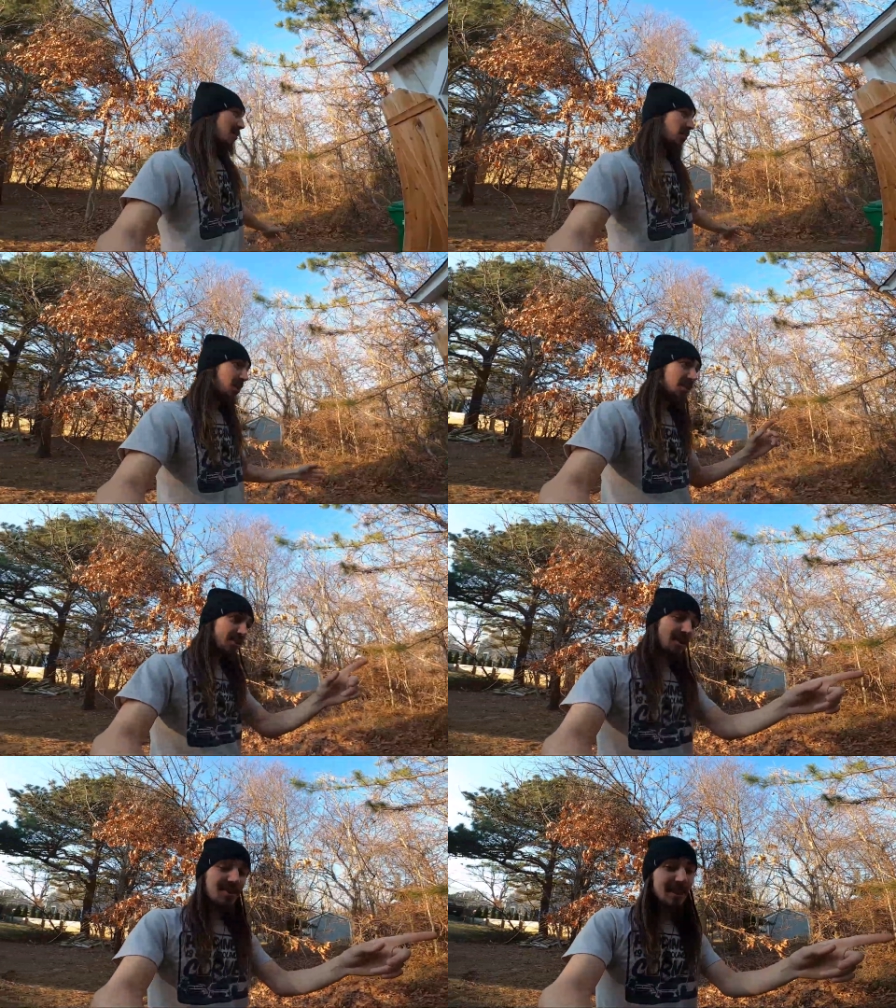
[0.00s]
We're gonna
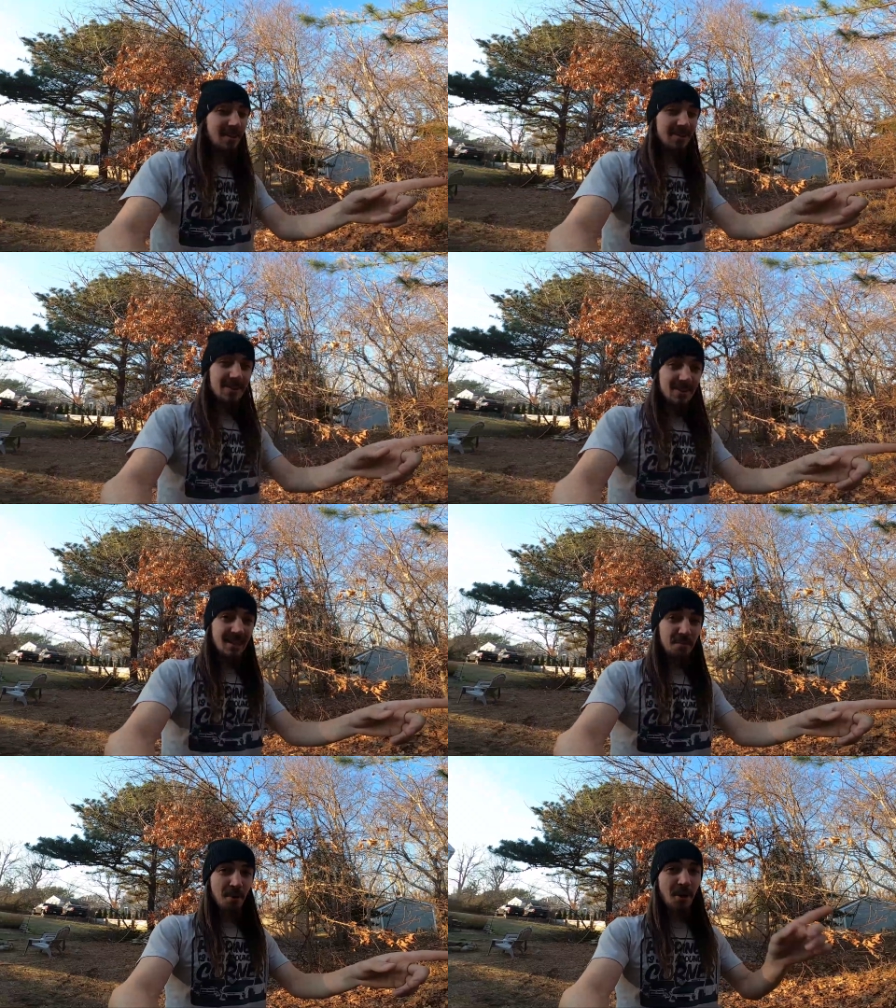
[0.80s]
start tearing this
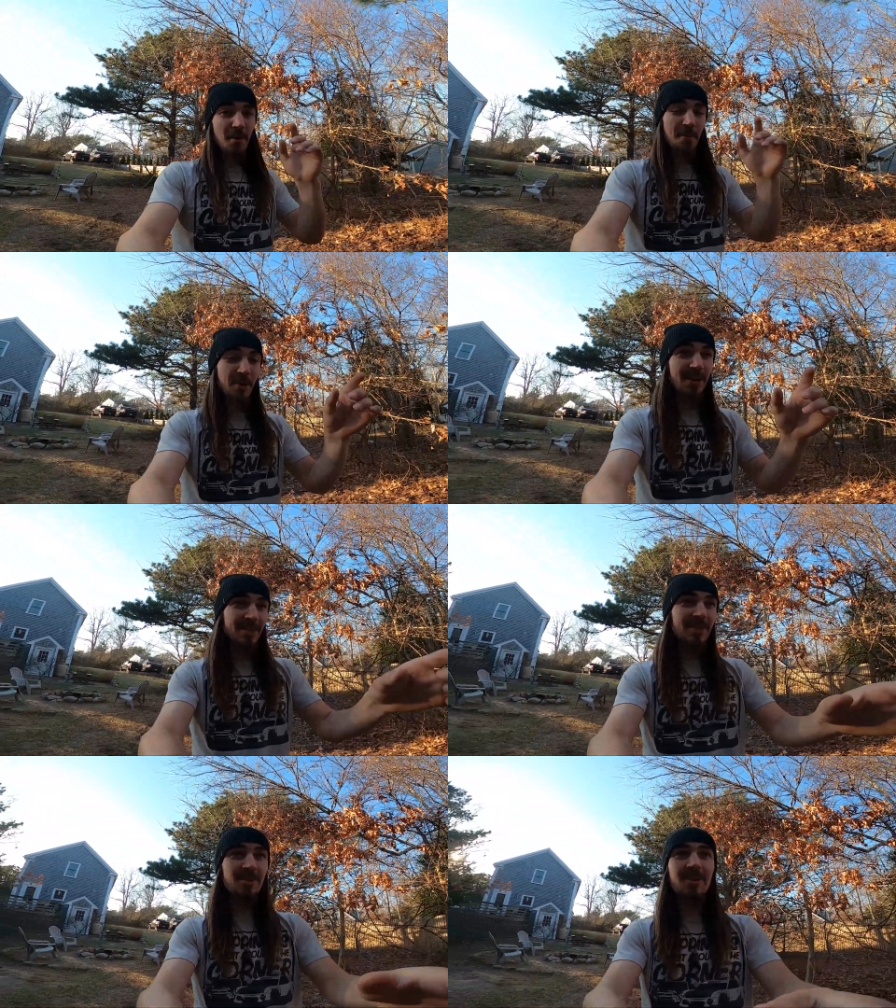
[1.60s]
thing apart pretty
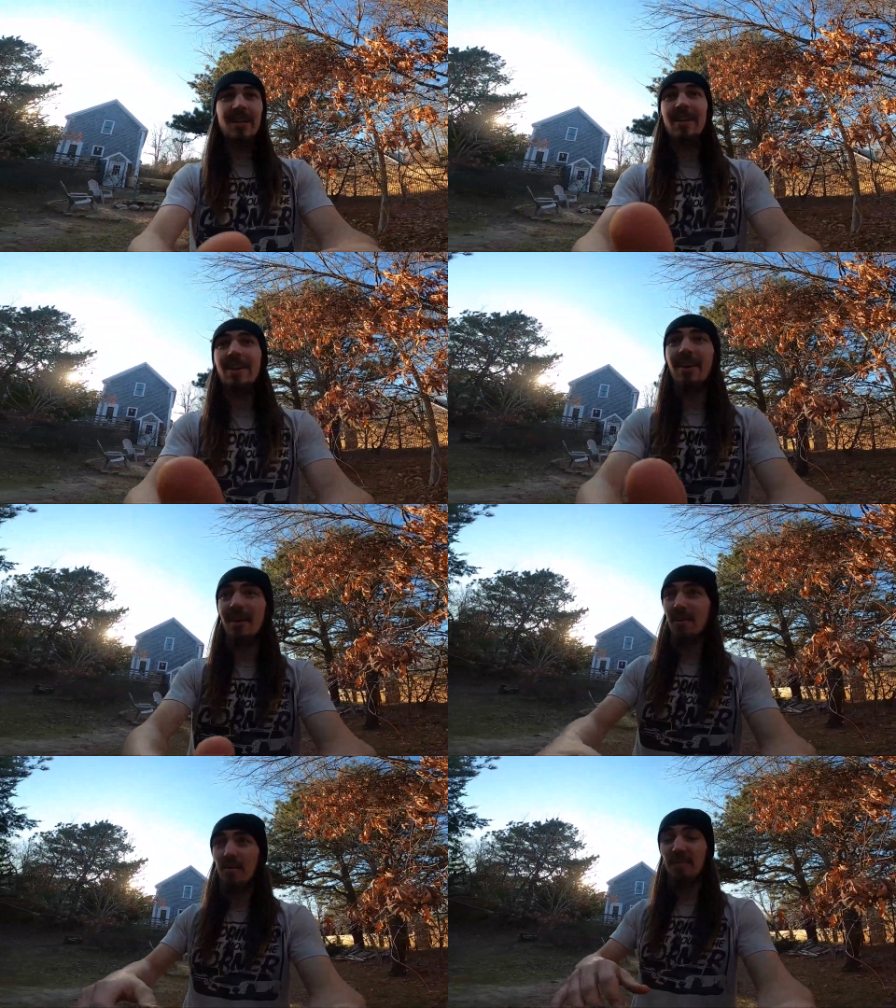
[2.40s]
soon
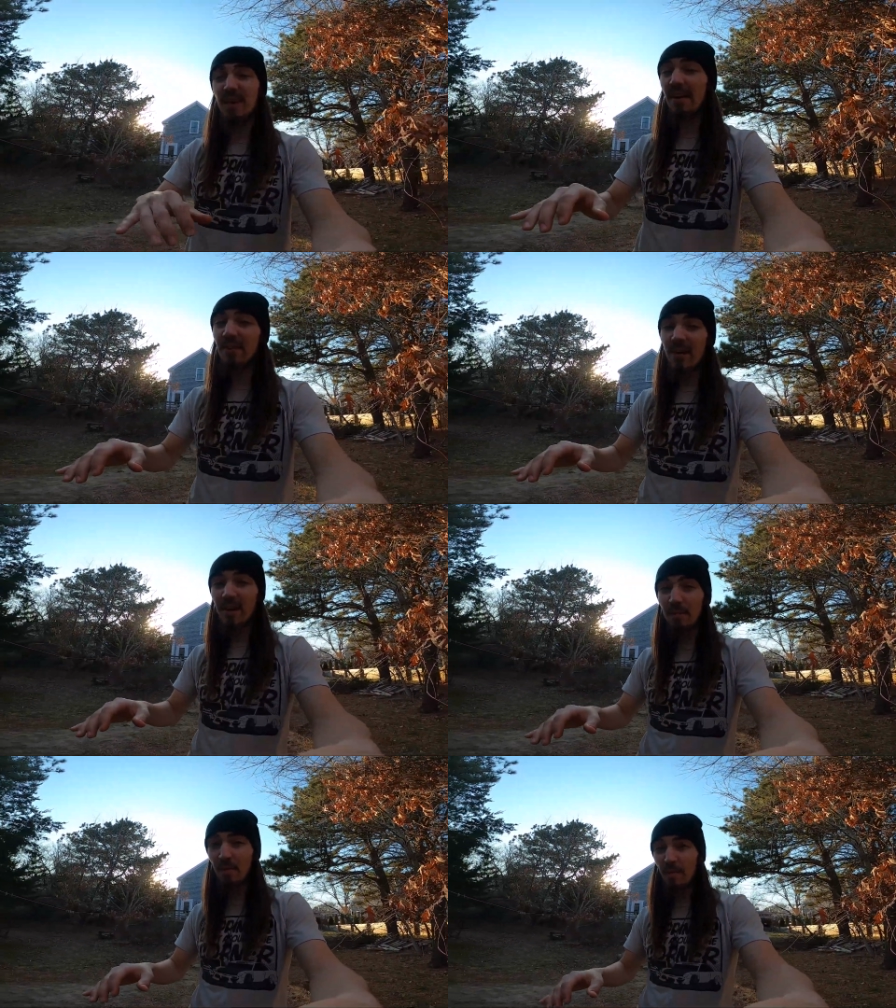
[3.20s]
here. We've never
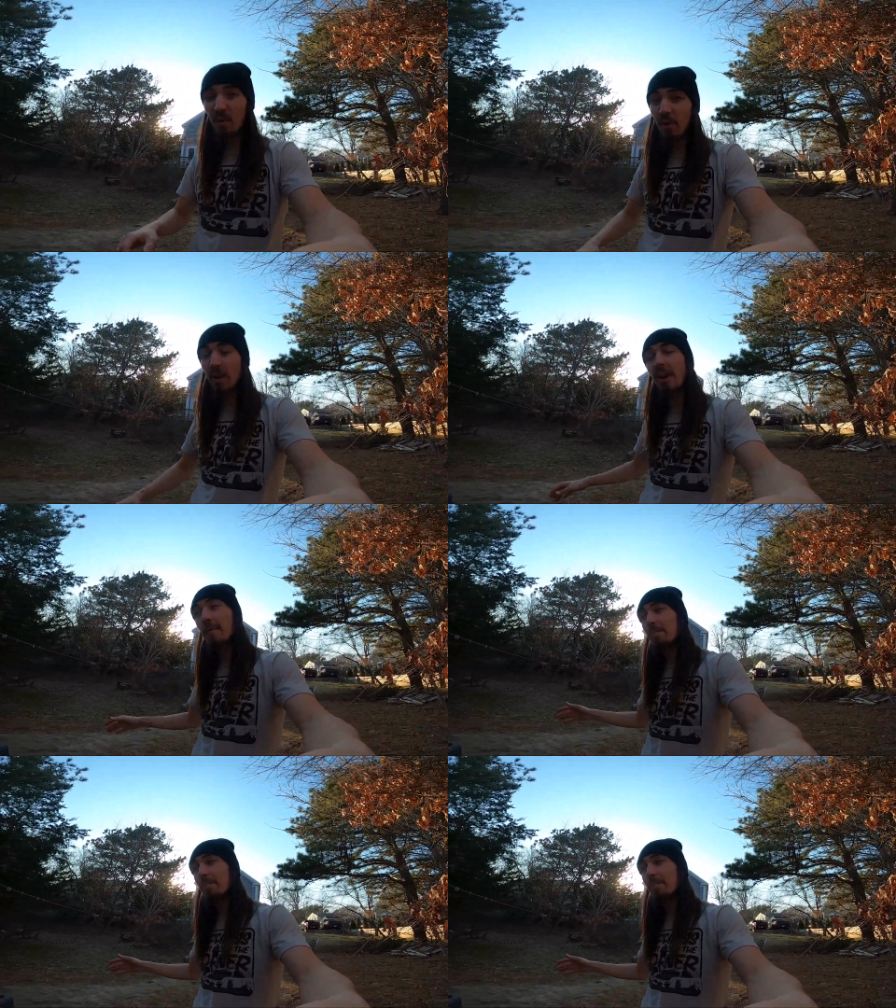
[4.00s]
done it before.